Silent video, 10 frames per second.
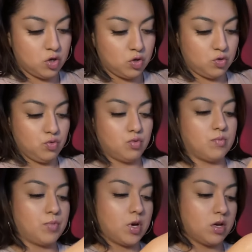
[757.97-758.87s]
to the
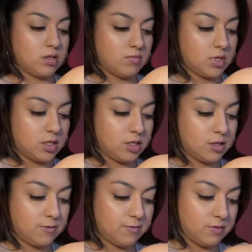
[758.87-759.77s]
bottom
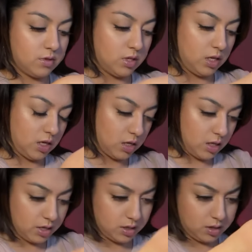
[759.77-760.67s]
of the
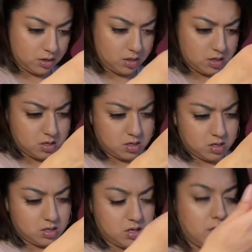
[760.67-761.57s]
glass.
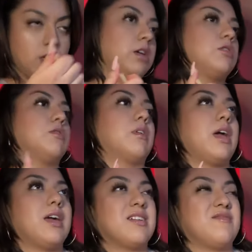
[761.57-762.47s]
It's
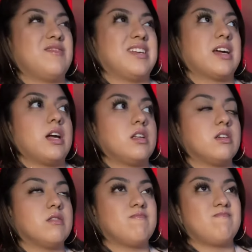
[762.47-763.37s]
okay if it kind
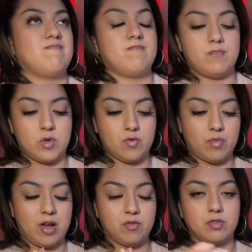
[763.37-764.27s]
of
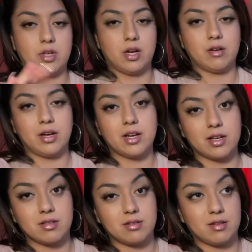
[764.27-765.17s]
unravels there, and it
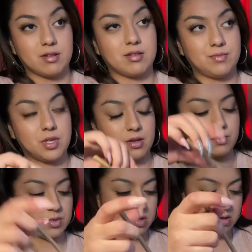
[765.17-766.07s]
gets stuck
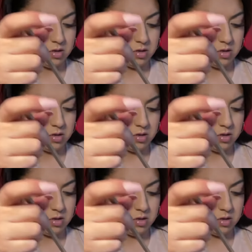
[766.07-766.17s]
sometimes.